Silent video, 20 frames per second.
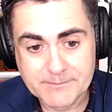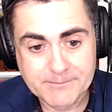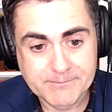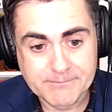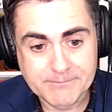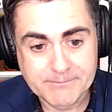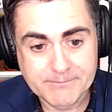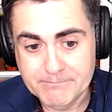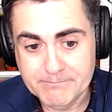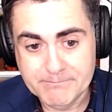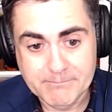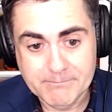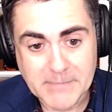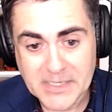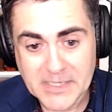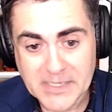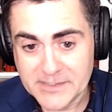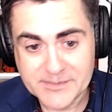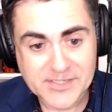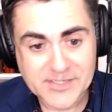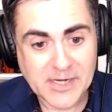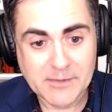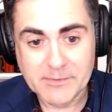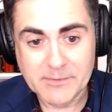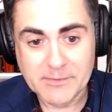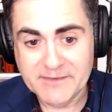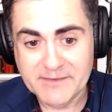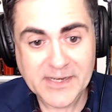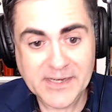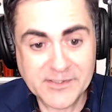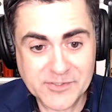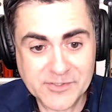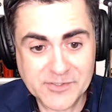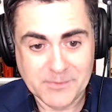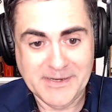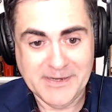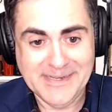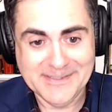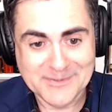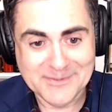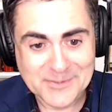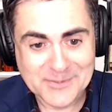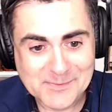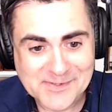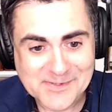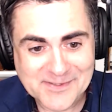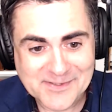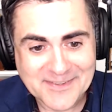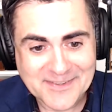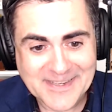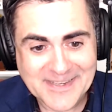military victory in terms of the